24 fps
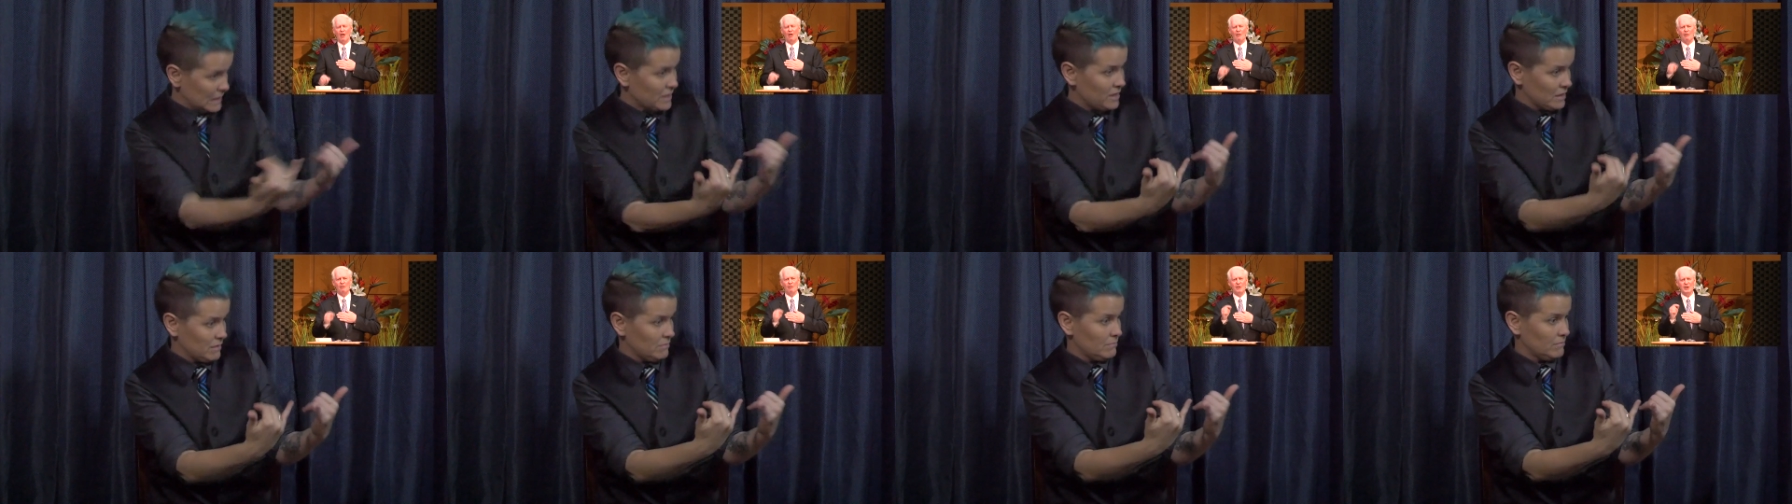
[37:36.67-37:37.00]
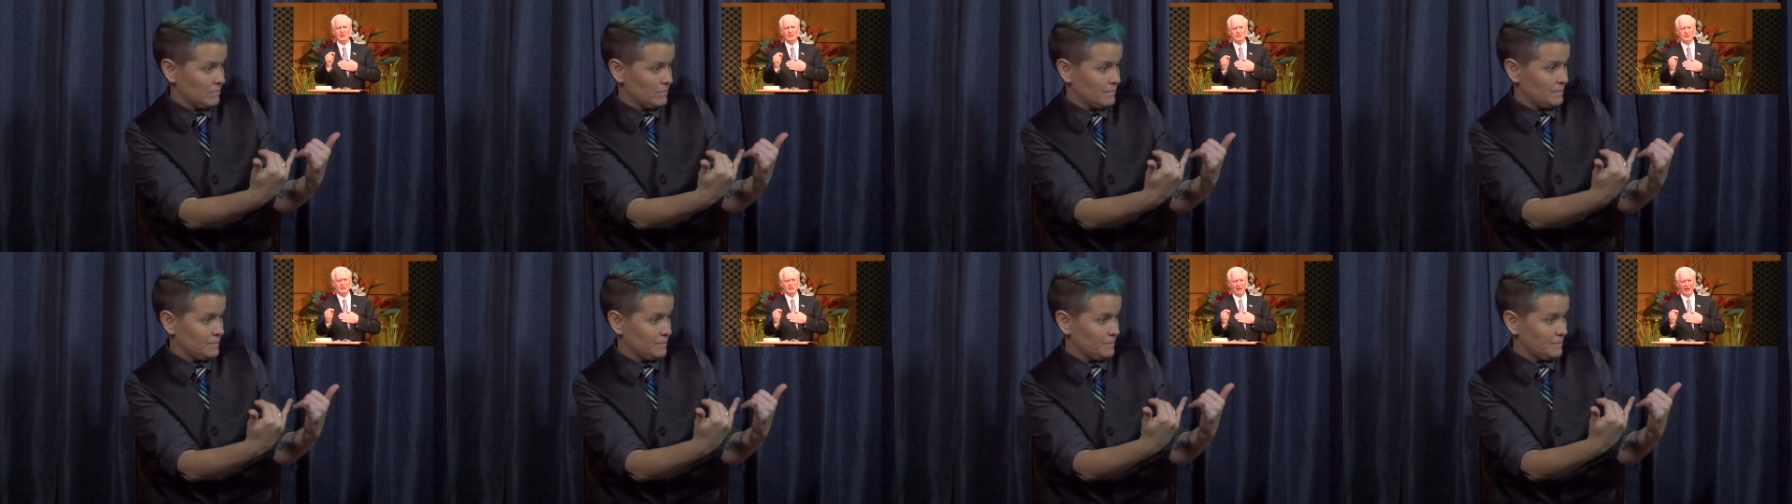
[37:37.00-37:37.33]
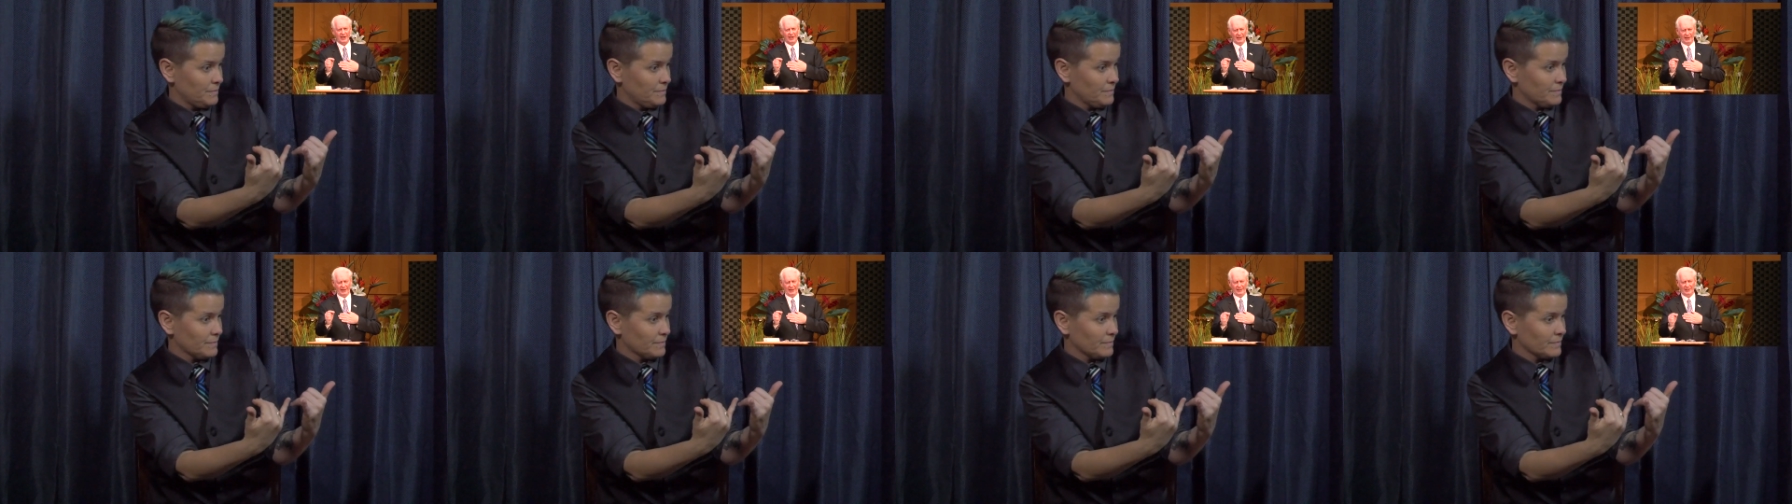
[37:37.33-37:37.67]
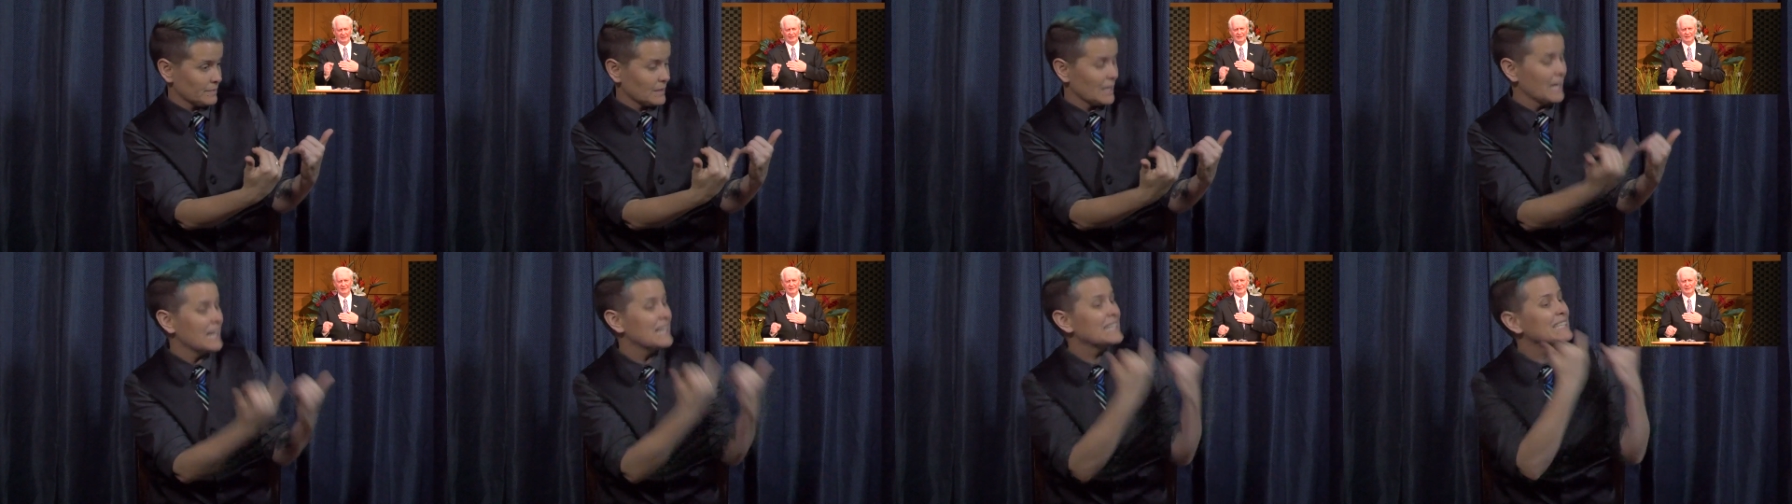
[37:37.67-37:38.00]
This day,
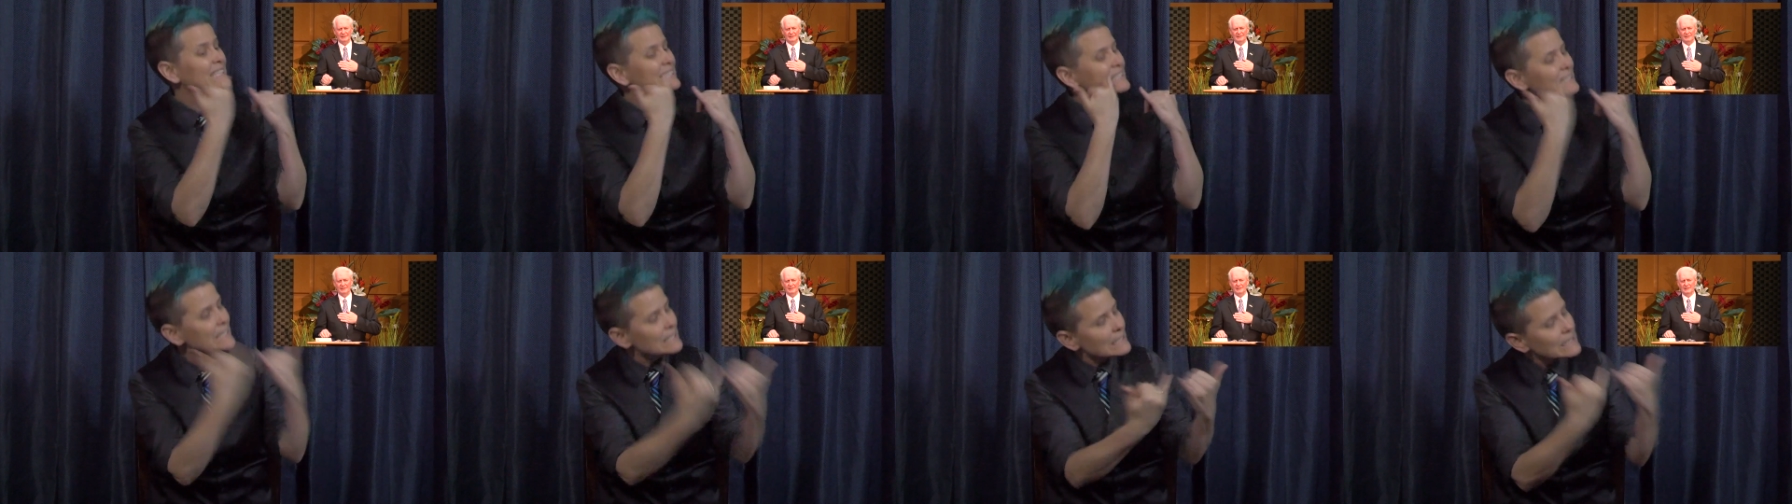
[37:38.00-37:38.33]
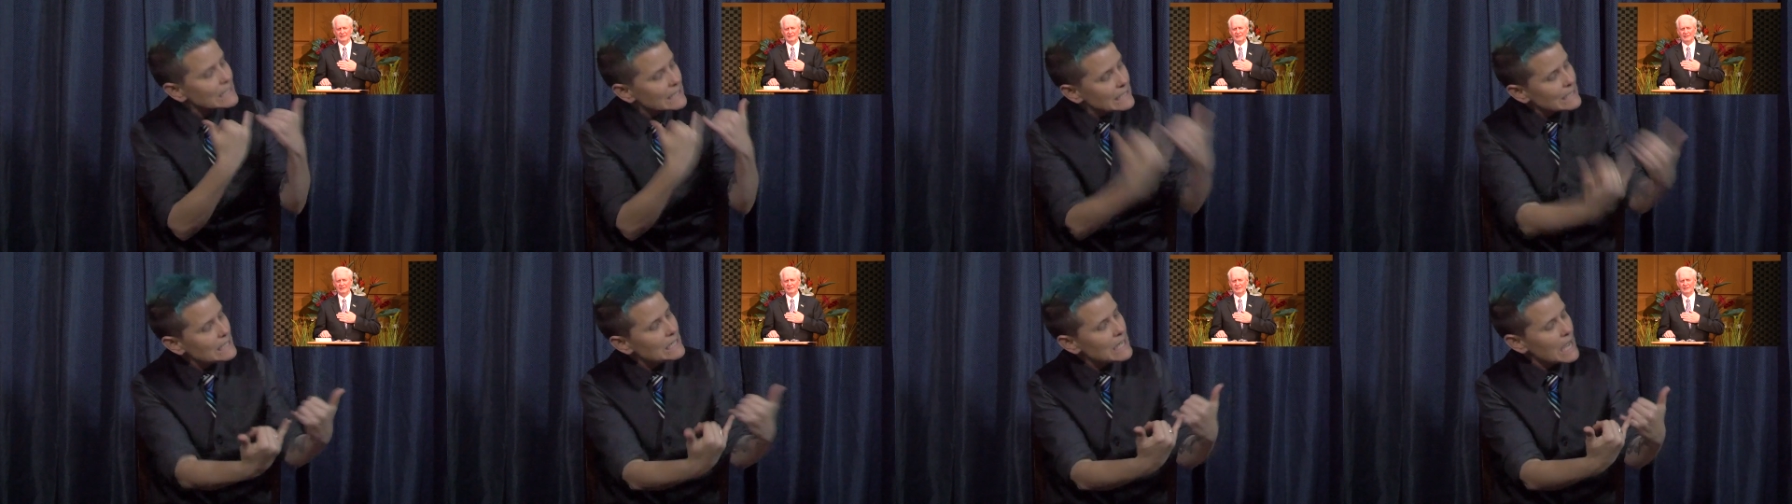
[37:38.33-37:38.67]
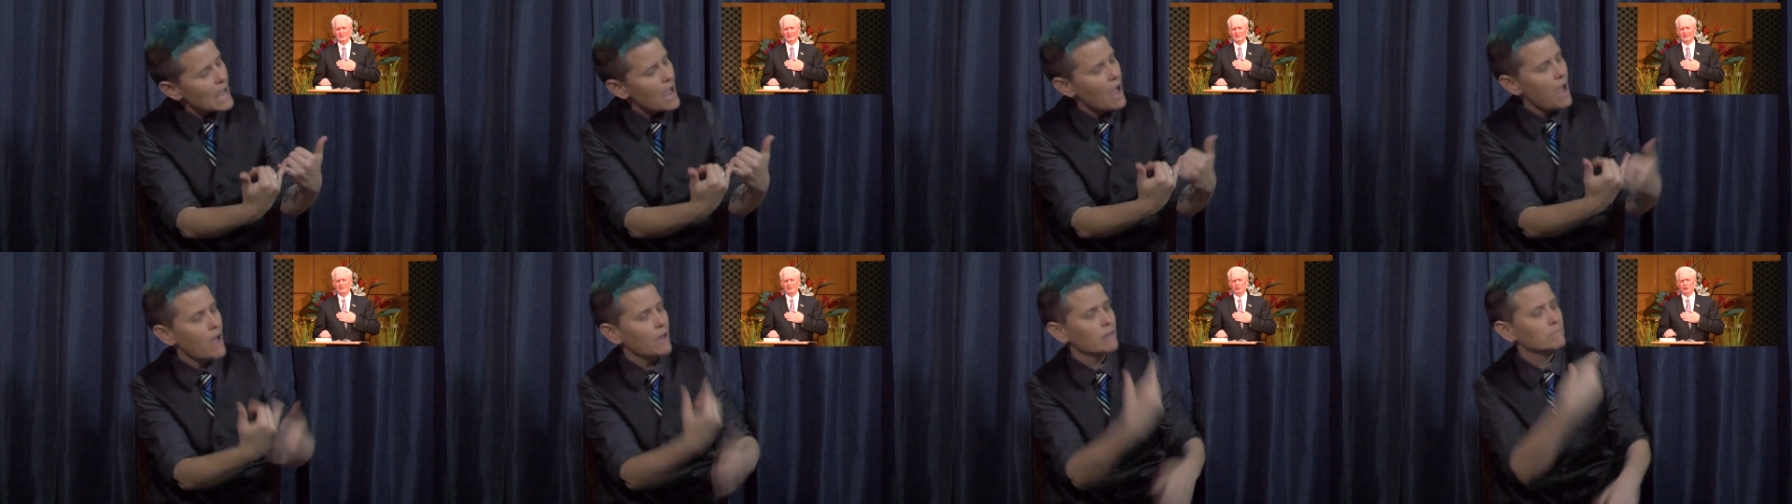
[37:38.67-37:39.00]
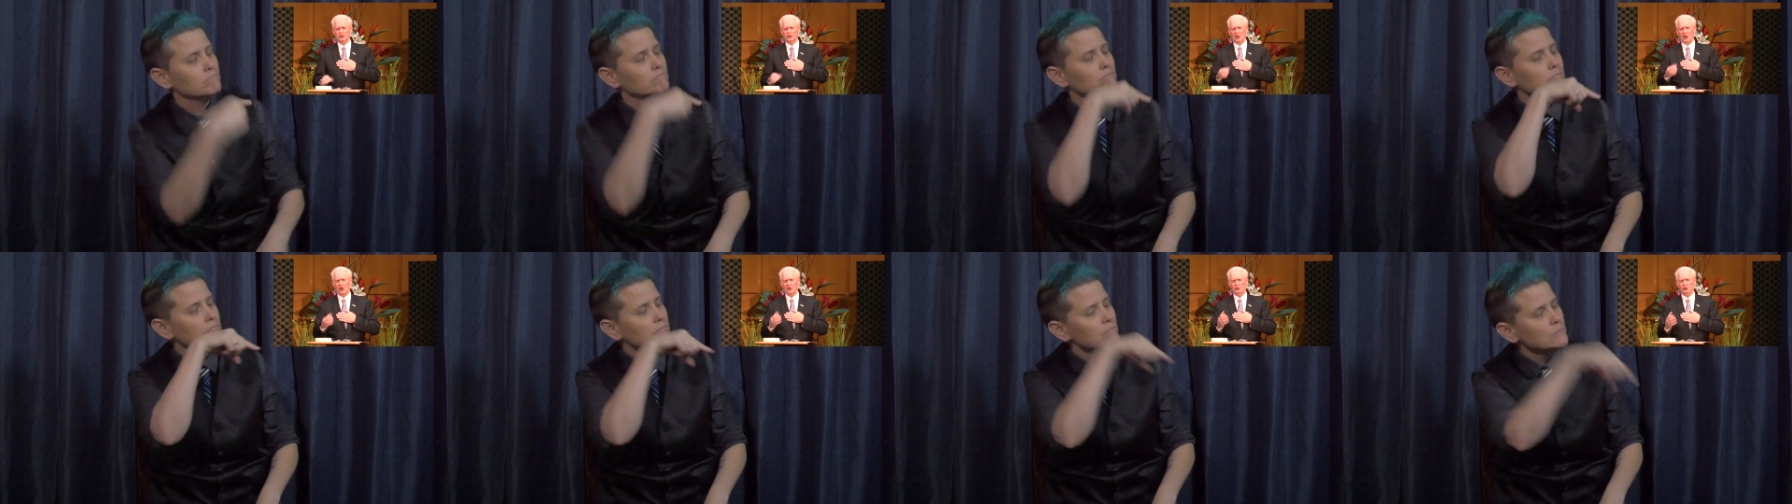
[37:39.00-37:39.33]

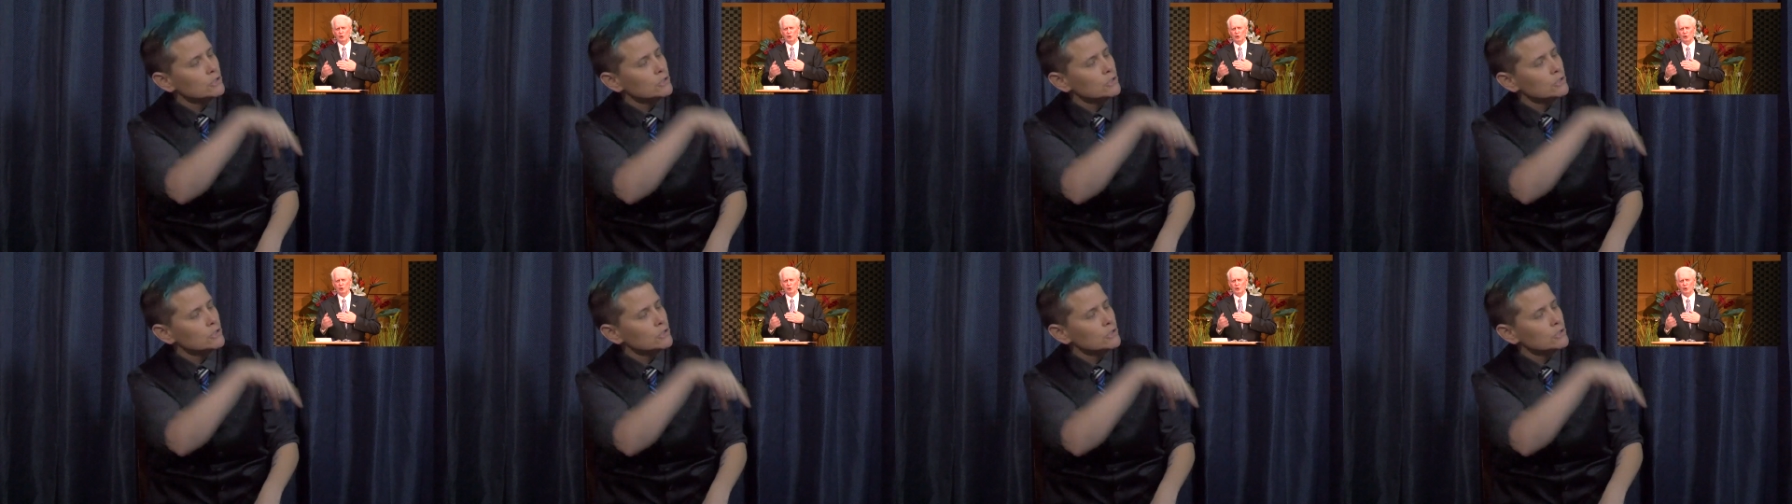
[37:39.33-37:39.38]
shall